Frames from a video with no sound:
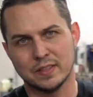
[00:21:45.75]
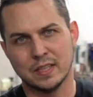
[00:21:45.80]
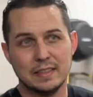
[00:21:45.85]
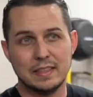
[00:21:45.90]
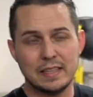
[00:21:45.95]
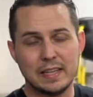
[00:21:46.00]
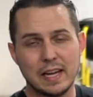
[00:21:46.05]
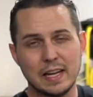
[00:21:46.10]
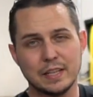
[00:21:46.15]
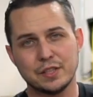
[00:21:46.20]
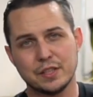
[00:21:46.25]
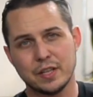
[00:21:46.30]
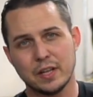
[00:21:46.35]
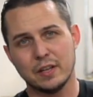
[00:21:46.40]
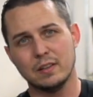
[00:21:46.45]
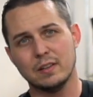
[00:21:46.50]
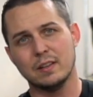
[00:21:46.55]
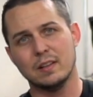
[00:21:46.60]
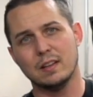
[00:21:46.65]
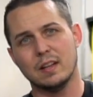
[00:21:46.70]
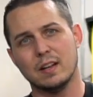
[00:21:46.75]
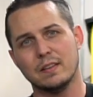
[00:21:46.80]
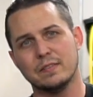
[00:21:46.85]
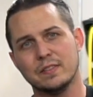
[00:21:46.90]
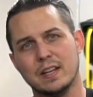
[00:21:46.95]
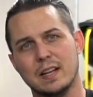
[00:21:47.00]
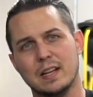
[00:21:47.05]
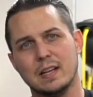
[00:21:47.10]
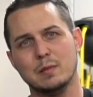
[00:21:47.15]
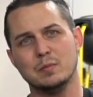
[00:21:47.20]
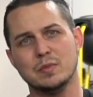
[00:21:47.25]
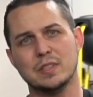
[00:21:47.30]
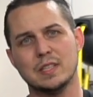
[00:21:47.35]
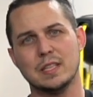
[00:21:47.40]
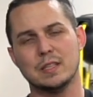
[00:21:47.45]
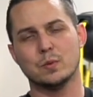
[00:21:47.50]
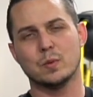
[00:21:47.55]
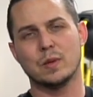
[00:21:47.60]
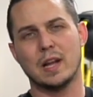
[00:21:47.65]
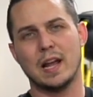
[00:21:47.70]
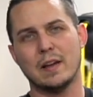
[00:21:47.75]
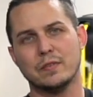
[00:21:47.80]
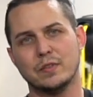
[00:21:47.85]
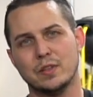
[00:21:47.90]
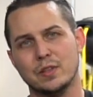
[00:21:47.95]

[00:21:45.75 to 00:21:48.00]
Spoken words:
DHL a lot of times is what I have